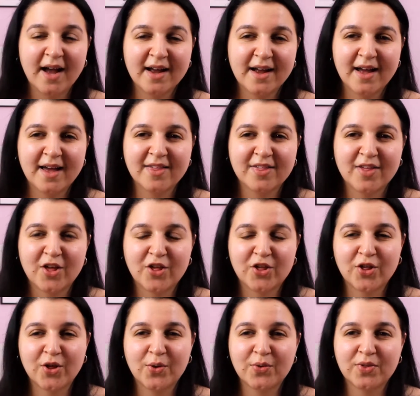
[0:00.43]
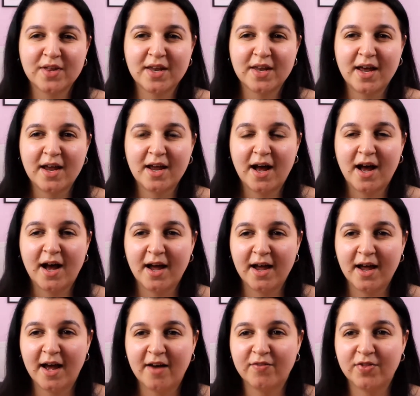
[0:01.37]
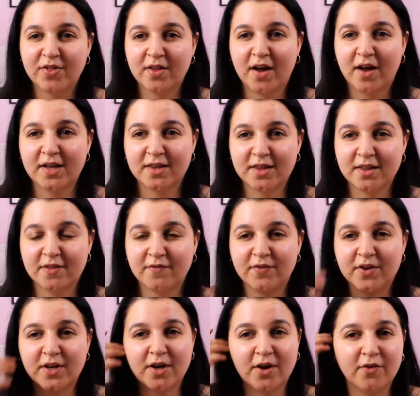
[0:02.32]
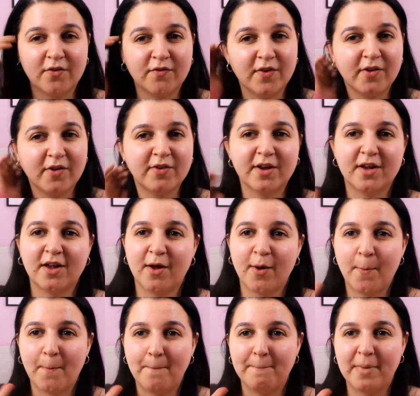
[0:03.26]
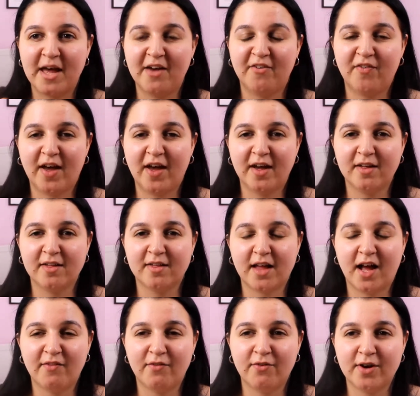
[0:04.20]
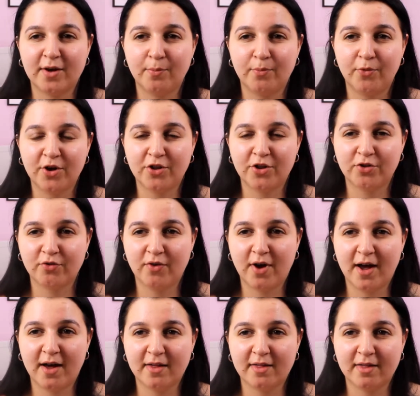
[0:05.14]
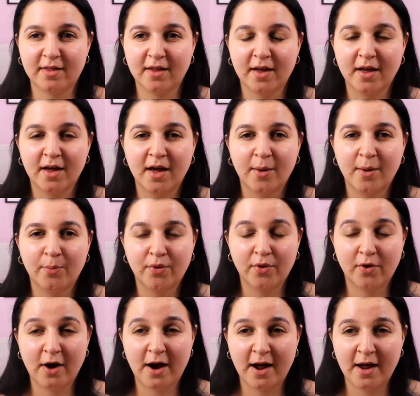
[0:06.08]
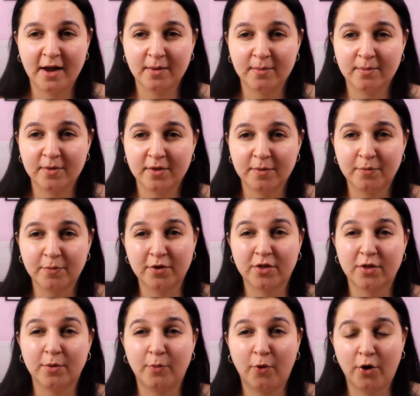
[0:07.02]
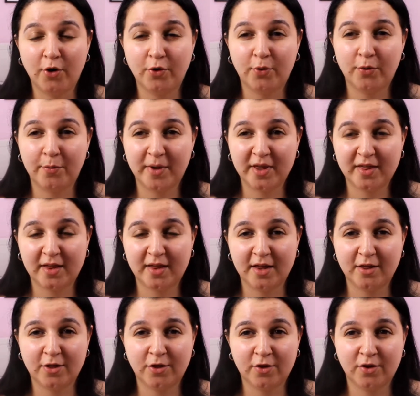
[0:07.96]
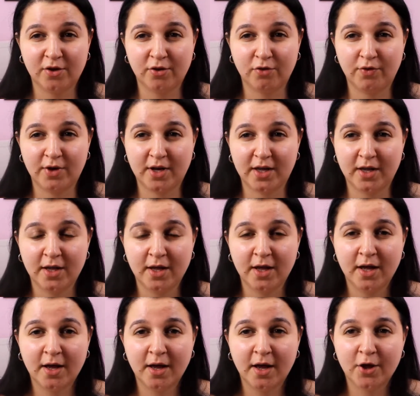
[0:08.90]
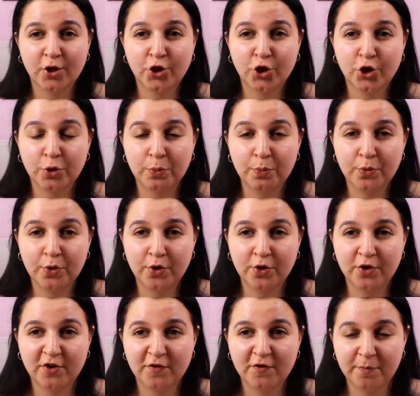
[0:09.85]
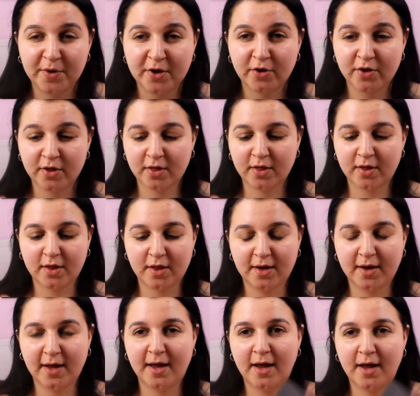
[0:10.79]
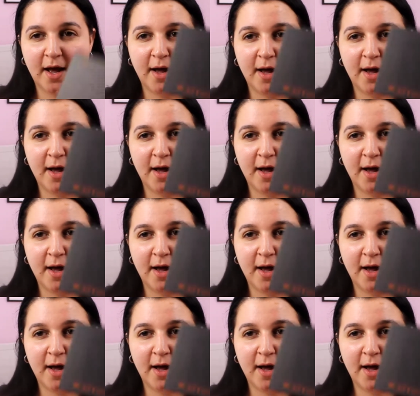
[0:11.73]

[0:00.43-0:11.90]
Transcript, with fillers: Hi guys, so today I have started this video very barefaced. I've already moisturised, primed, put some oil on my skin so that it's really smooth because today